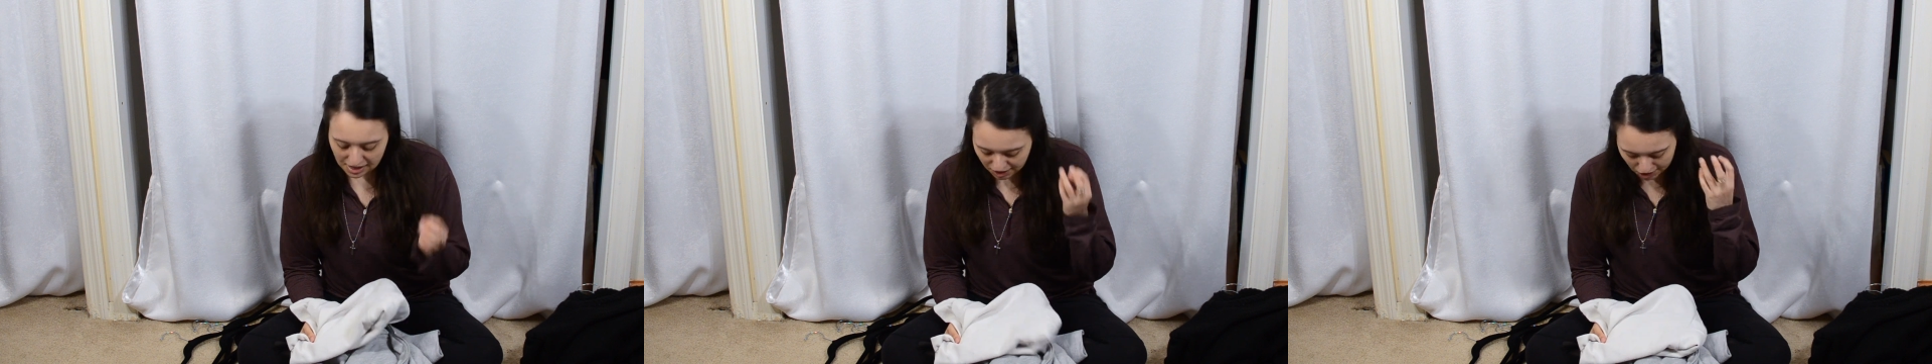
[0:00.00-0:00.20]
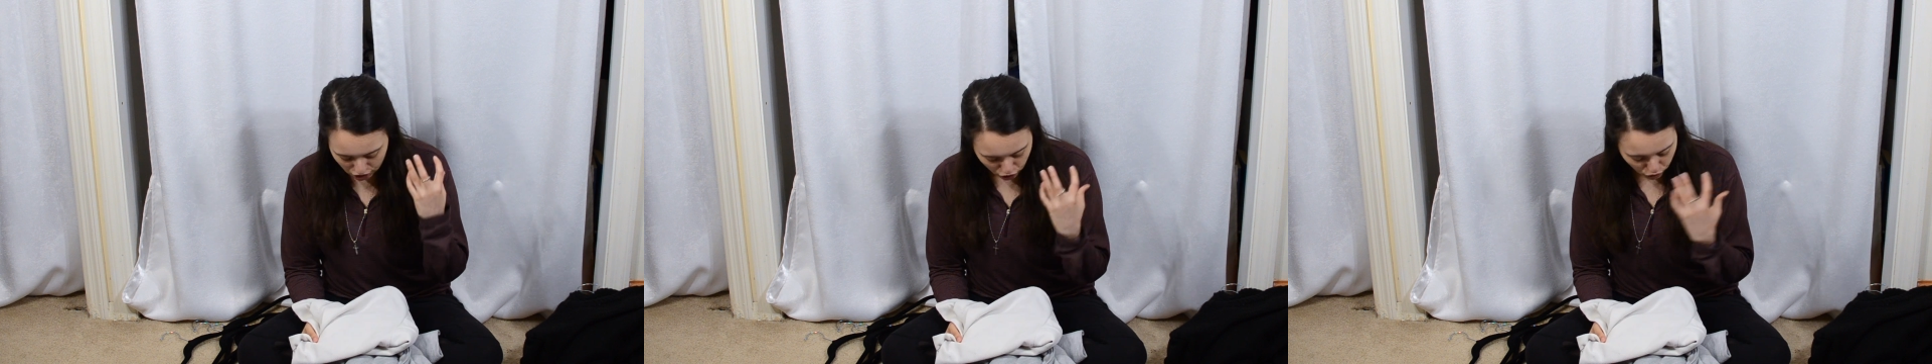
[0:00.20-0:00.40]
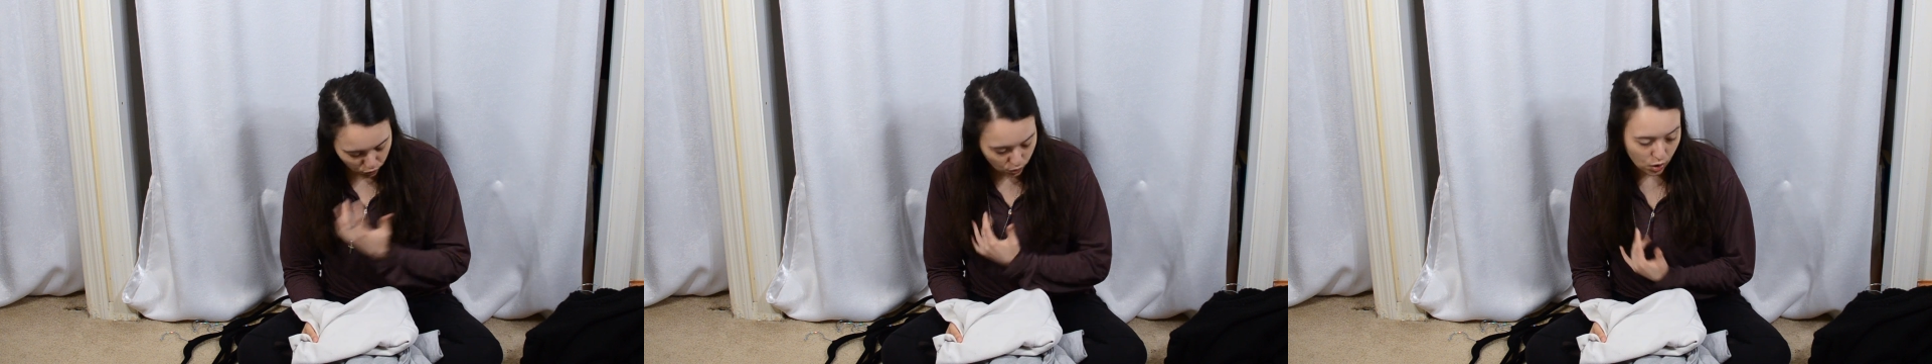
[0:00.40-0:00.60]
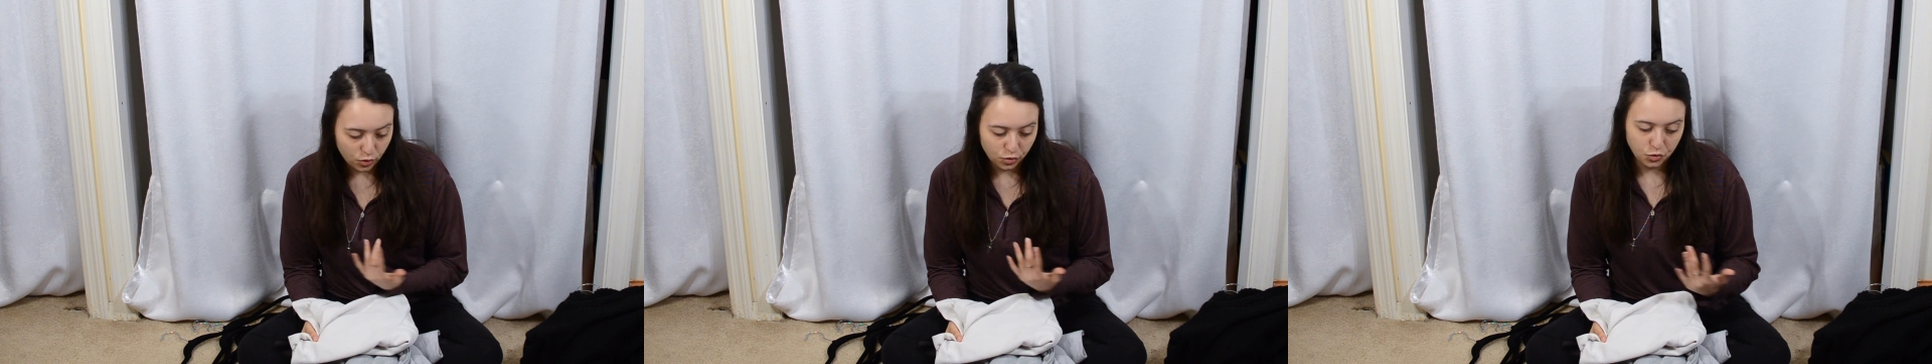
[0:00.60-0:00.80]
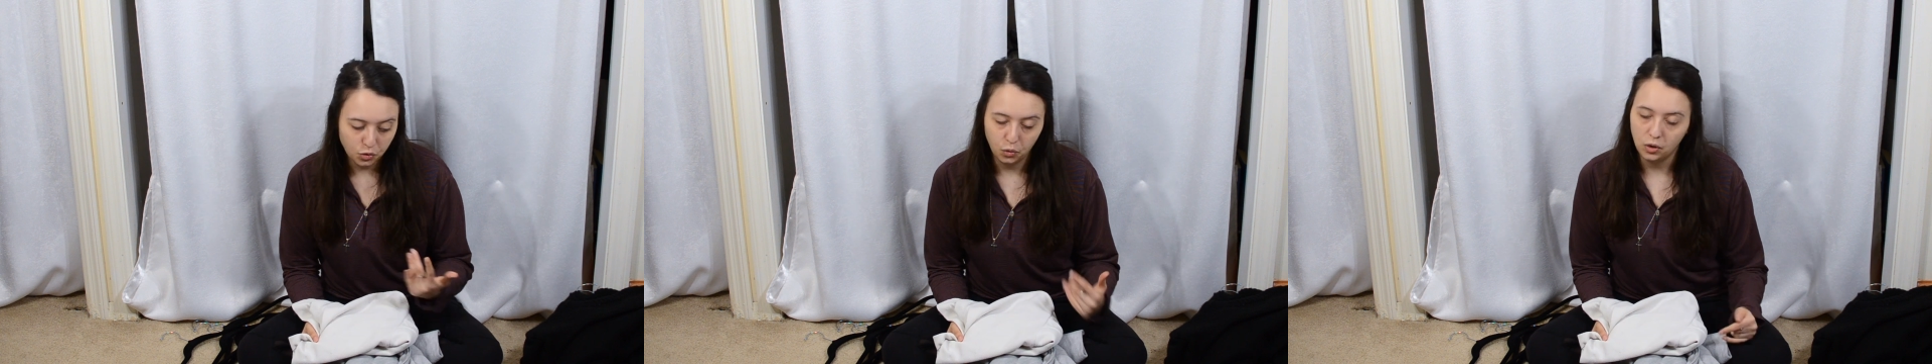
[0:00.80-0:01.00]
I just throw
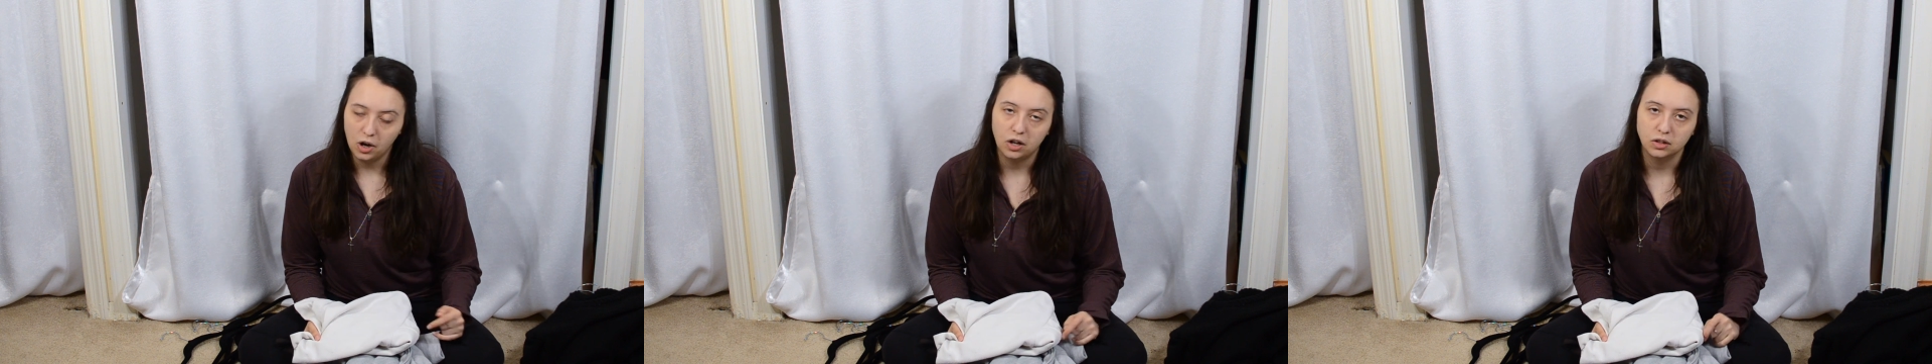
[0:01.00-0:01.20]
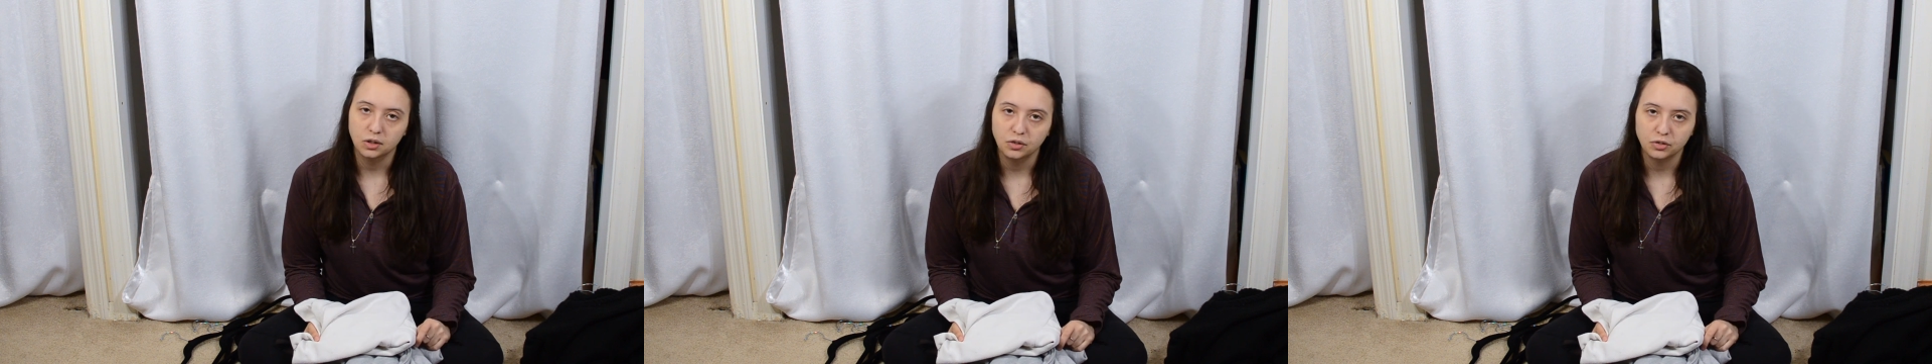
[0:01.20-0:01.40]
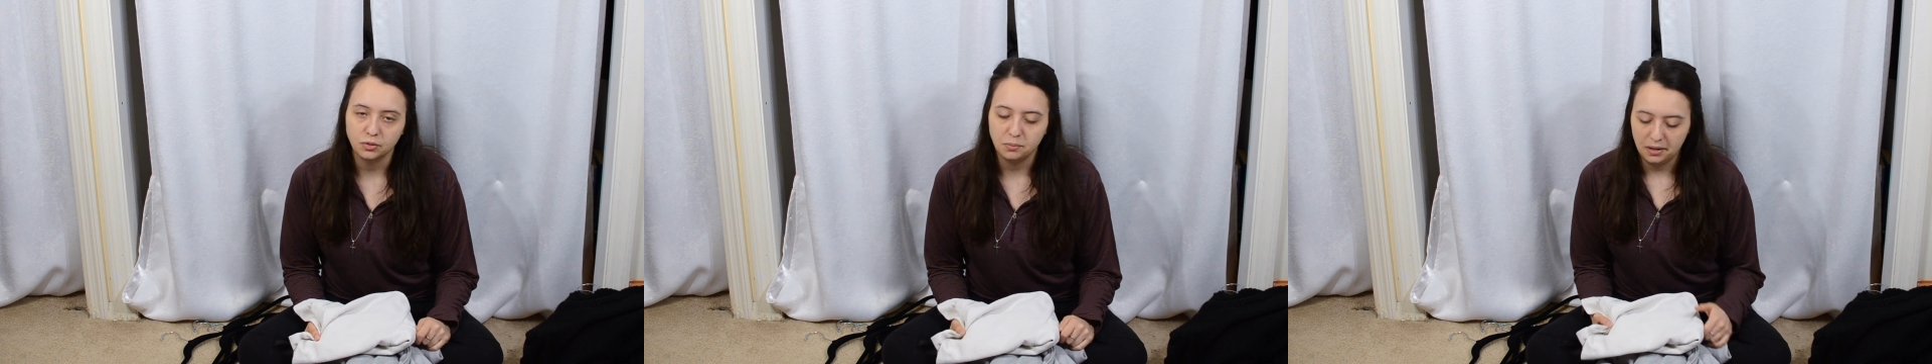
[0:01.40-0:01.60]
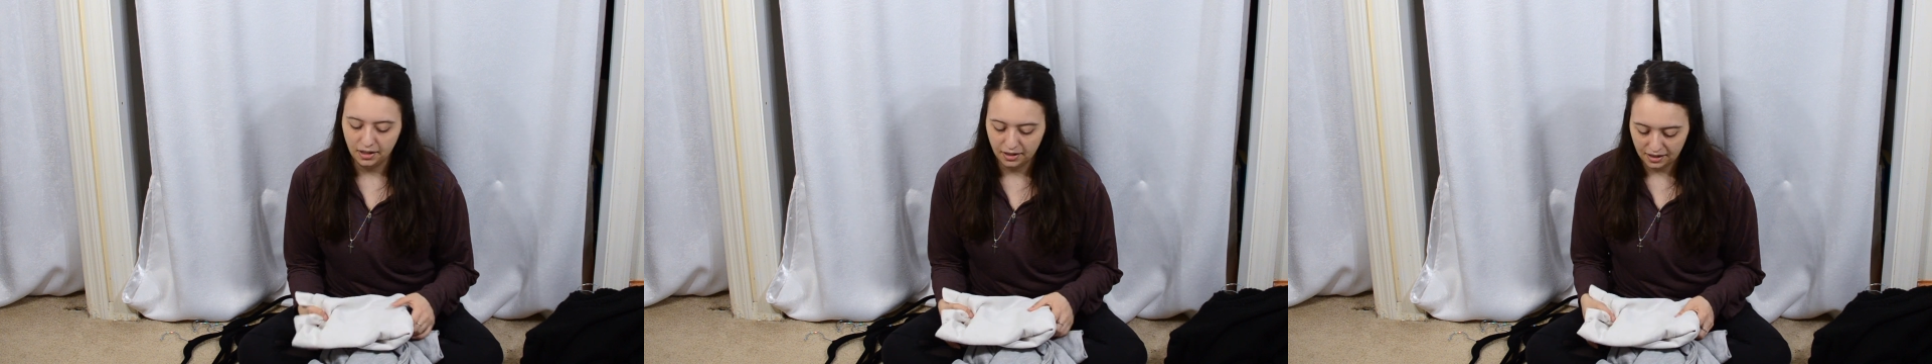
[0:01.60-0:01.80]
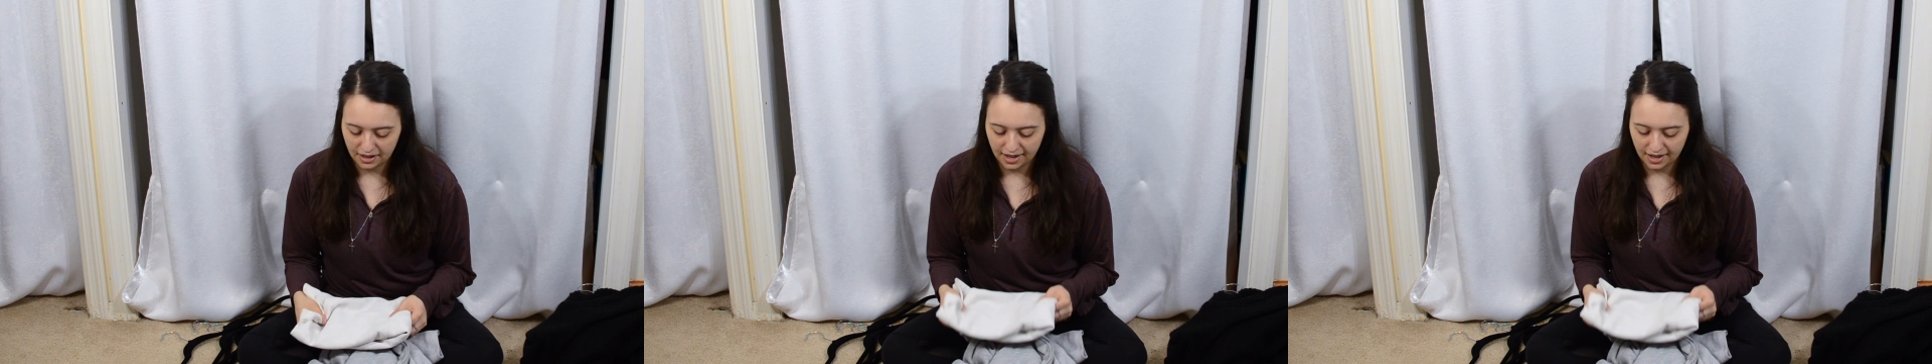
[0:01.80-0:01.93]
food all over me.